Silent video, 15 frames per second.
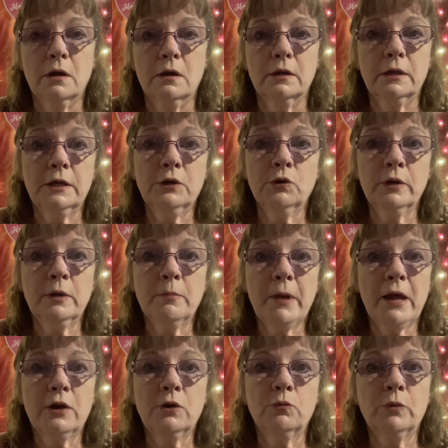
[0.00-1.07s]
hearing
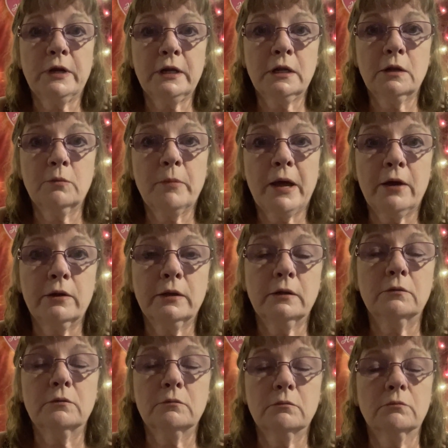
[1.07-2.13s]
about it, reading about it,
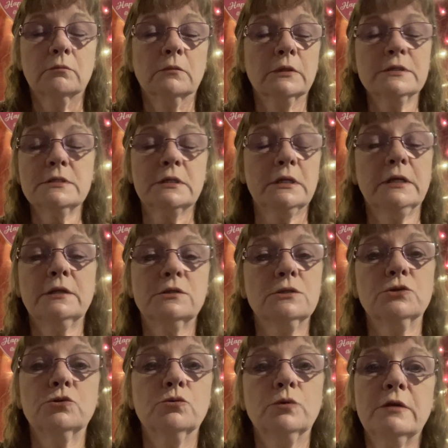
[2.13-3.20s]
listening
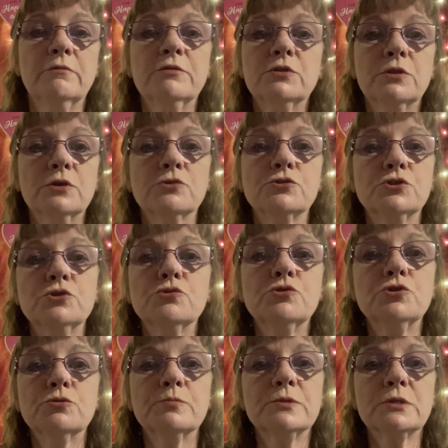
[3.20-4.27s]
to, even there's
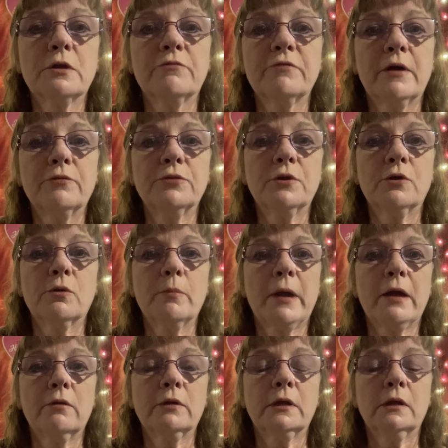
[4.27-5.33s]
YouTube stuff out there
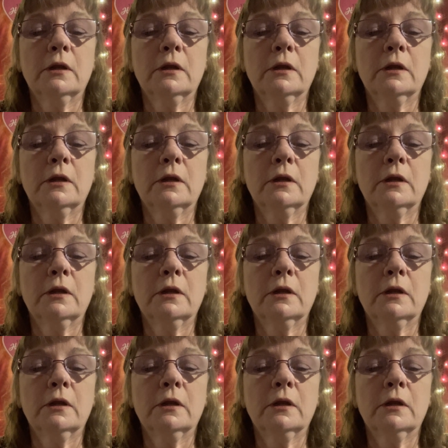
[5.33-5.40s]
about it.